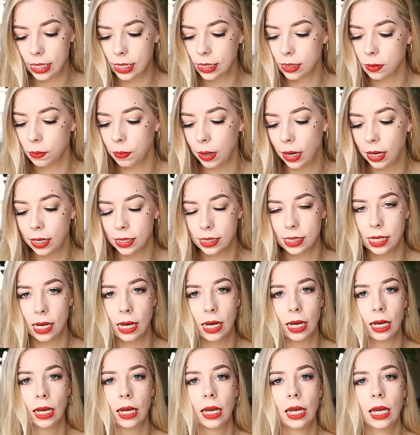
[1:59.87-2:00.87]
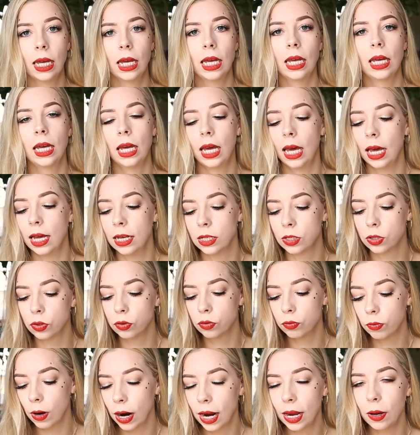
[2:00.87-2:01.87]
It's amazing. It's
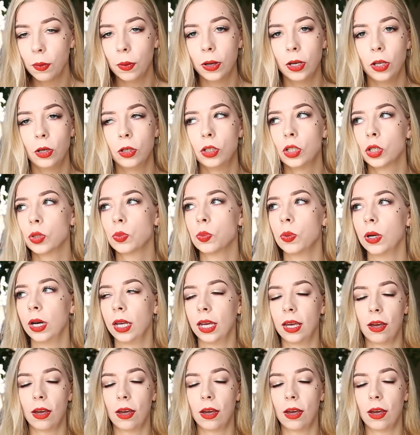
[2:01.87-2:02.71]
great when you just want to